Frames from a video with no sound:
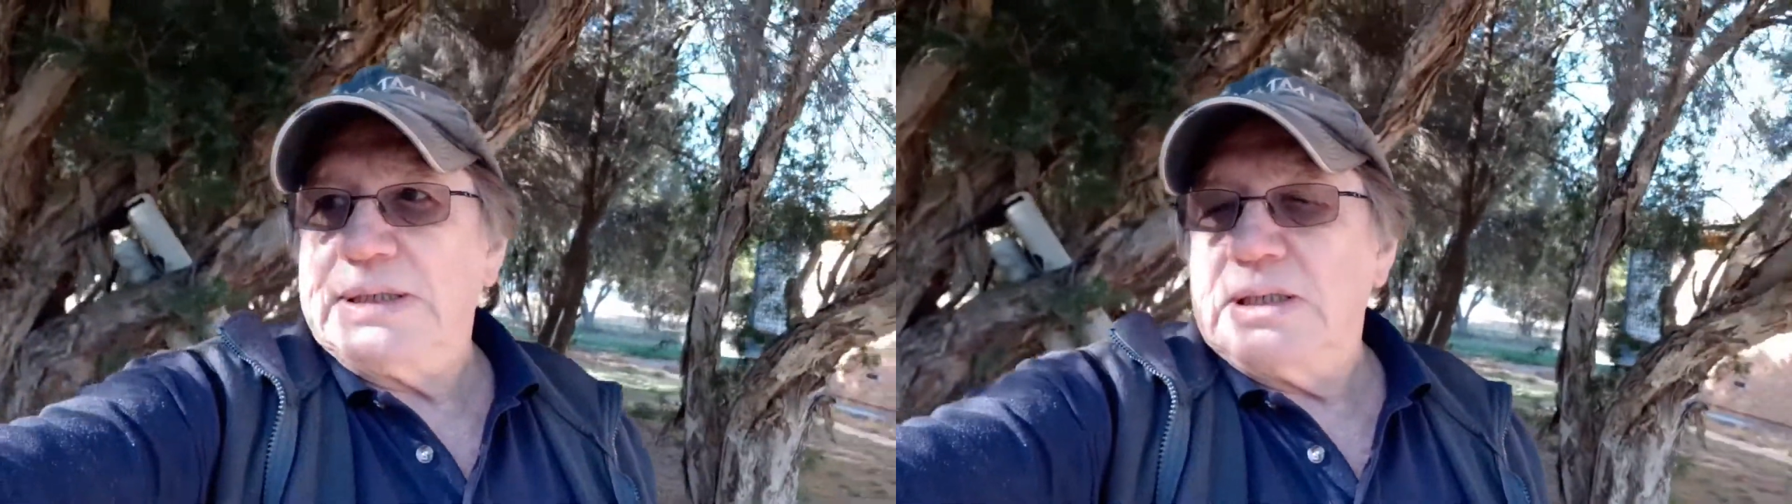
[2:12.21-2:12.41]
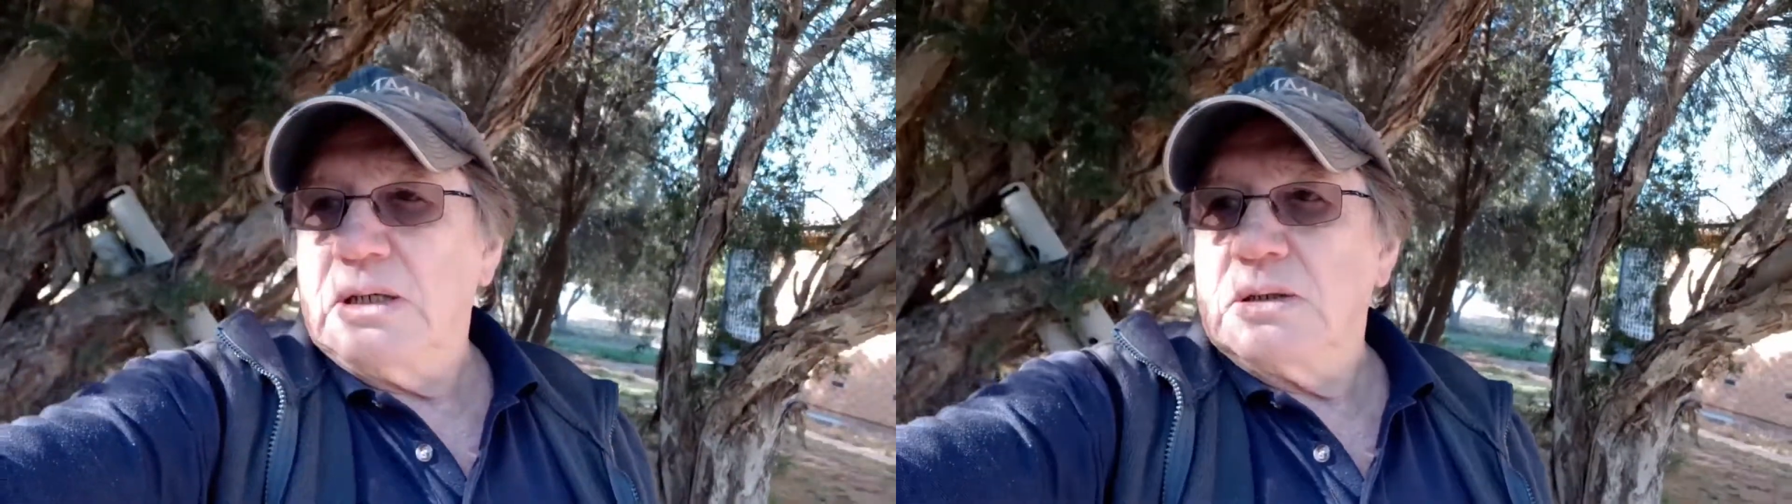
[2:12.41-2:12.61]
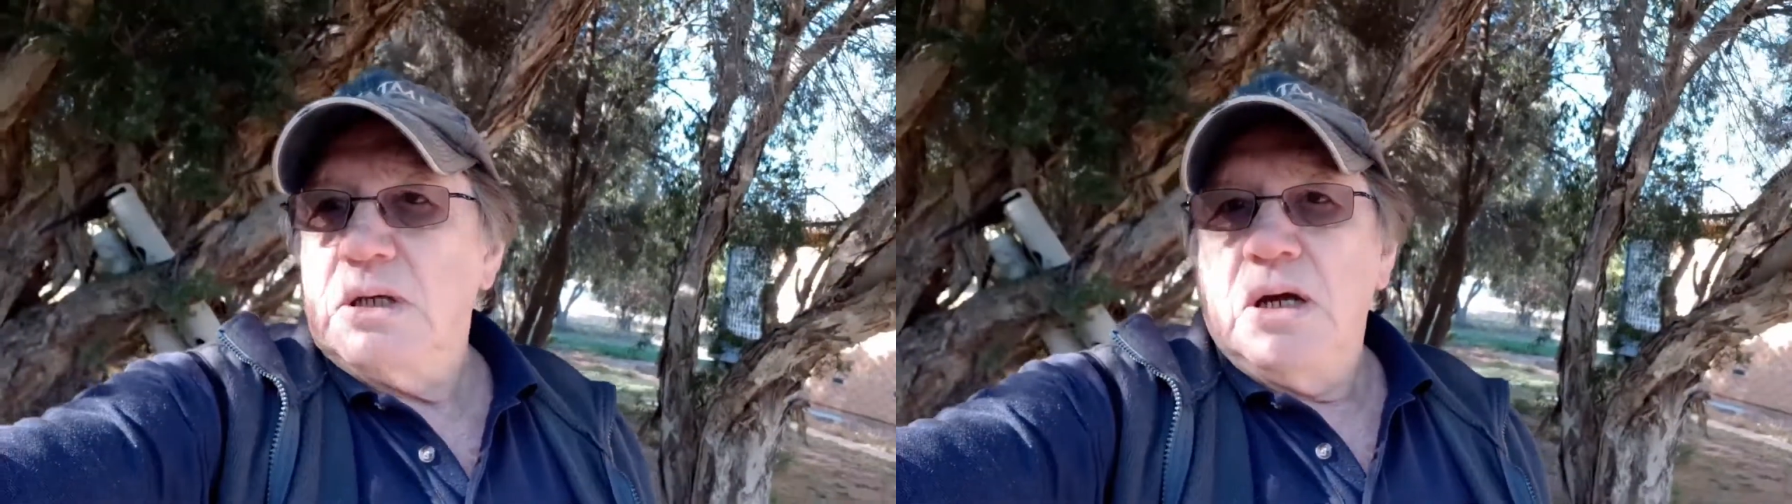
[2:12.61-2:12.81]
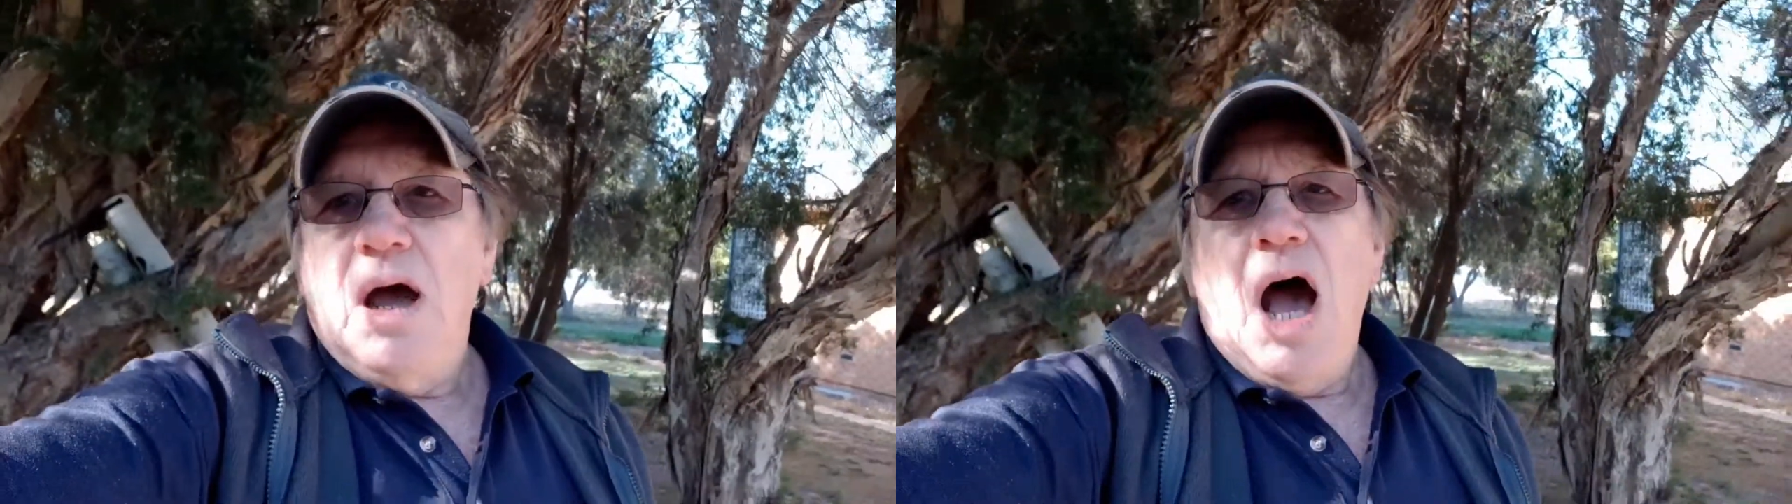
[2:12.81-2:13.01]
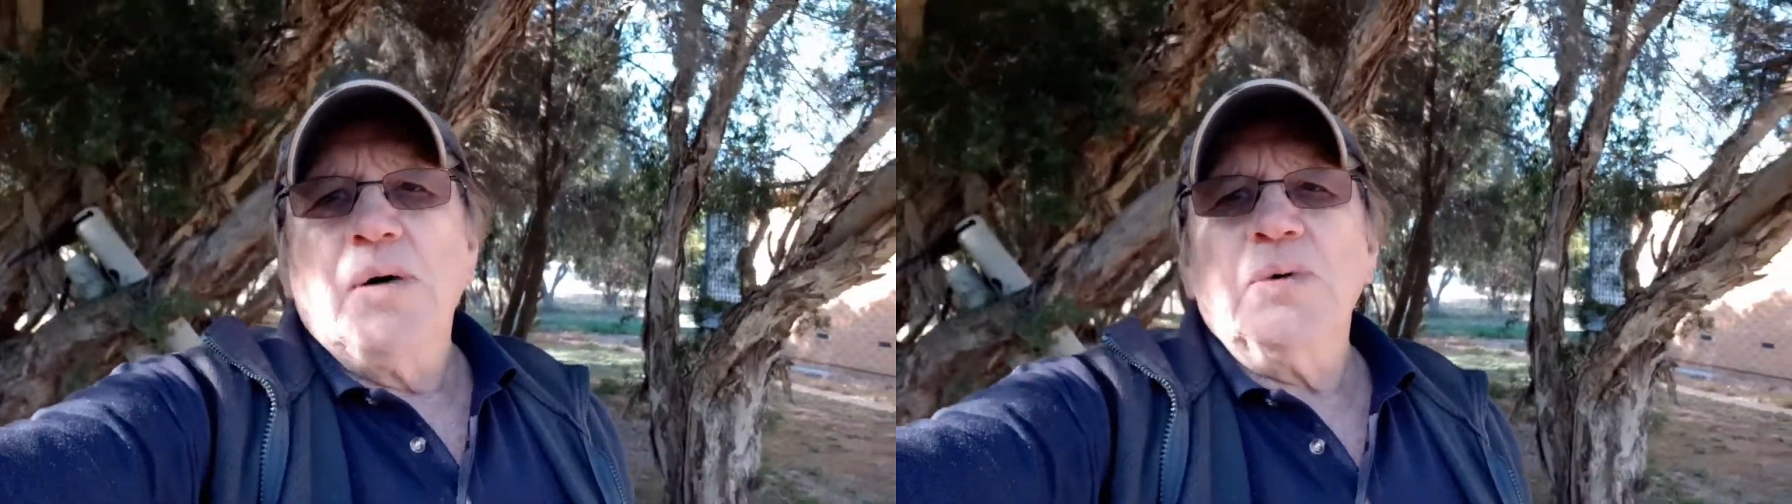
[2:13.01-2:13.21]
So
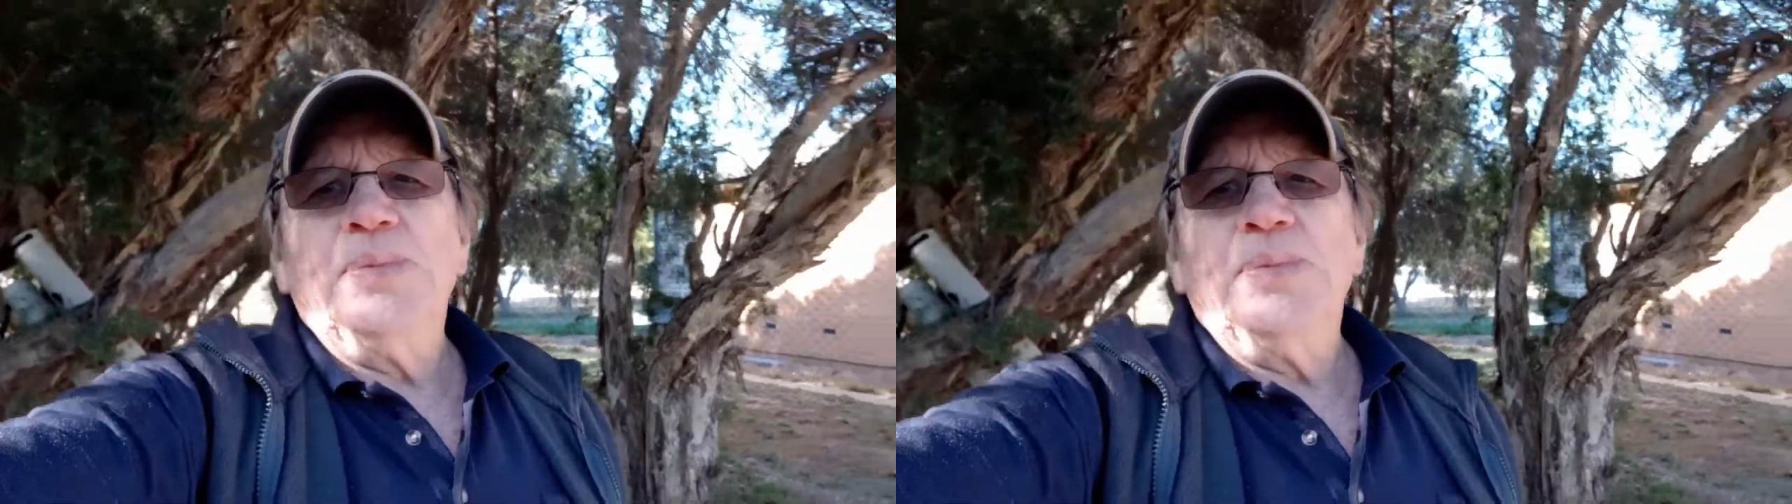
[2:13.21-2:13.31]
I'm a